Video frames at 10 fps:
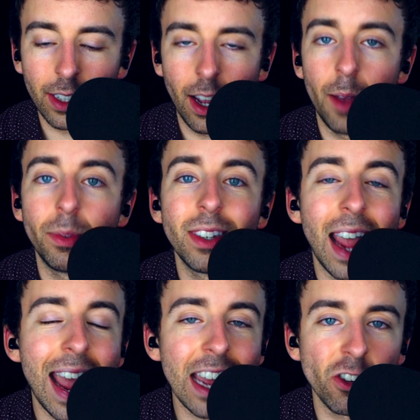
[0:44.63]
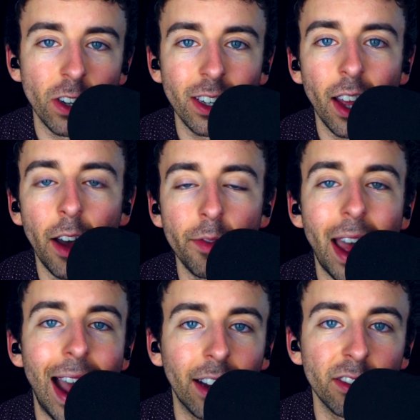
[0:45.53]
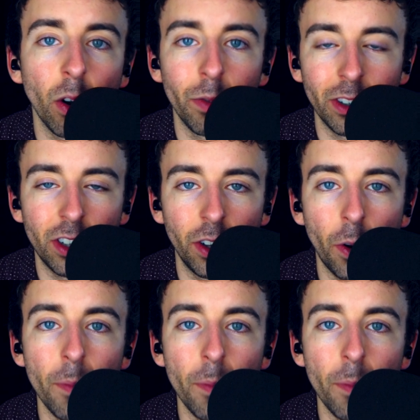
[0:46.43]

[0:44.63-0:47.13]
times tangent of x over 2.